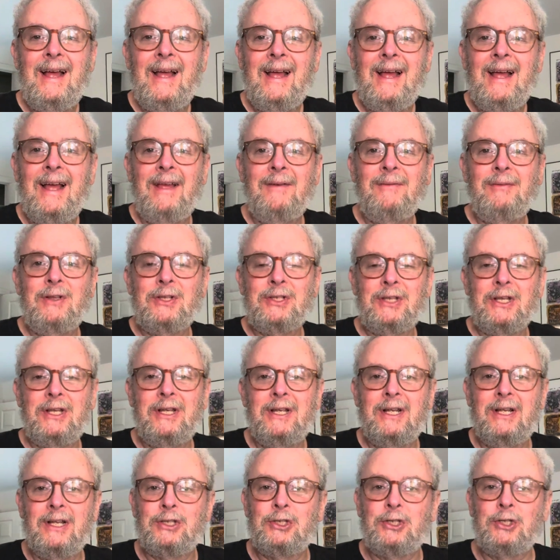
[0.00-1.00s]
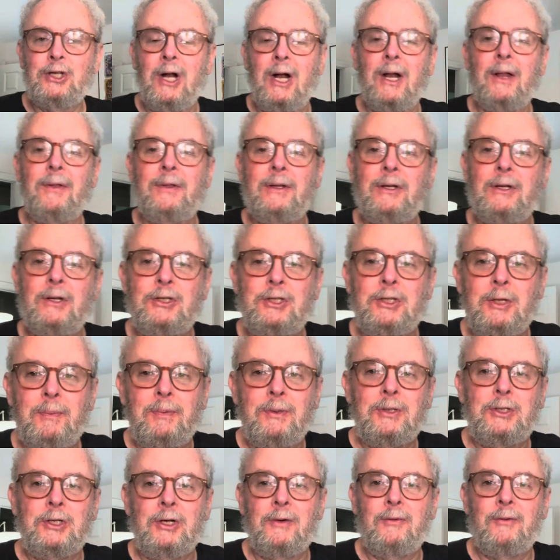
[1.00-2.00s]
Hey VC, it's Jonathan, your cheap
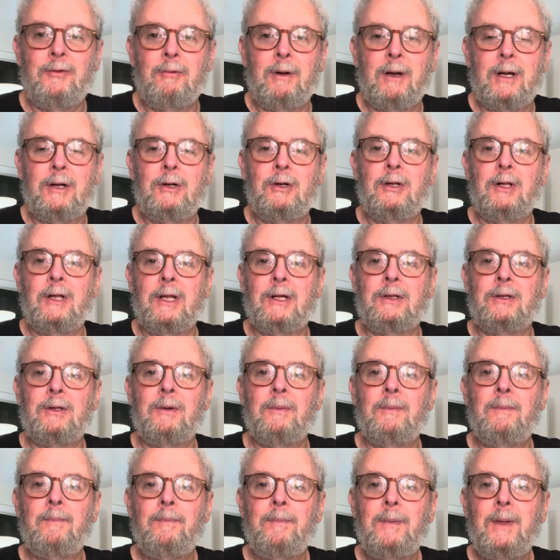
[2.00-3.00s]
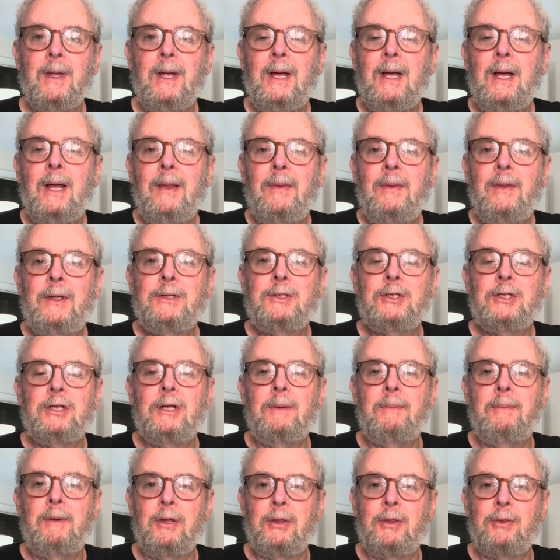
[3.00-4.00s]
and cheerful record collector. This is going
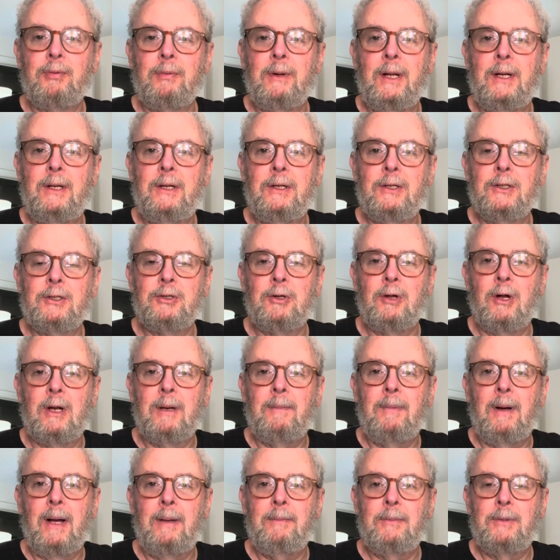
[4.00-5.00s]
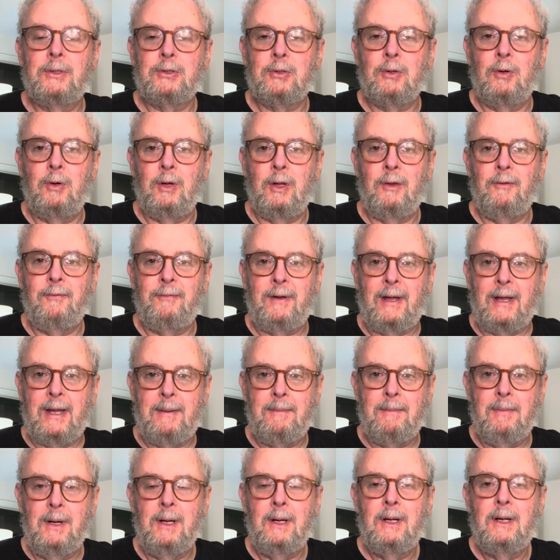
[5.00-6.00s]
to be a thread started by Mr. Hall of
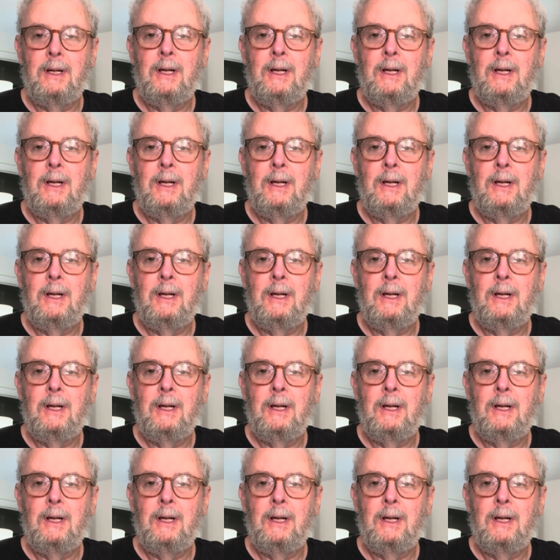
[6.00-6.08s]
Fame.